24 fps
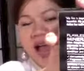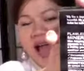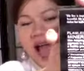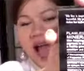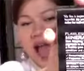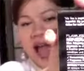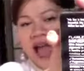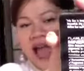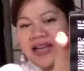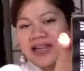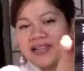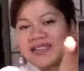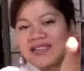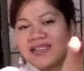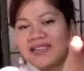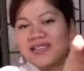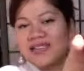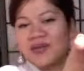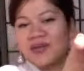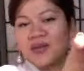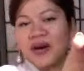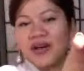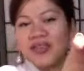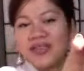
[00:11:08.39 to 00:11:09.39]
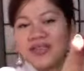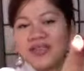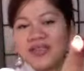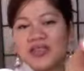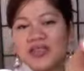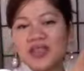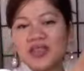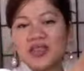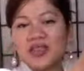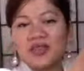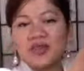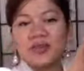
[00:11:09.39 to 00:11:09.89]
And what
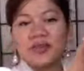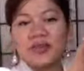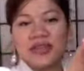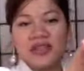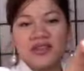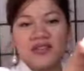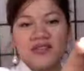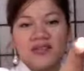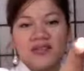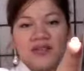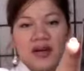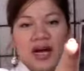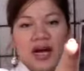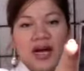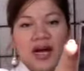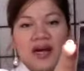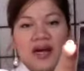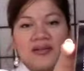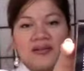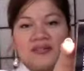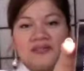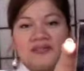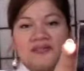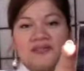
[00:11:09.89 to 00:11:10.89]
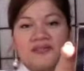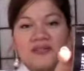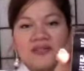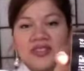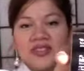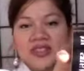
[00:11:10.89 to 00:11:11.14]
sold me um,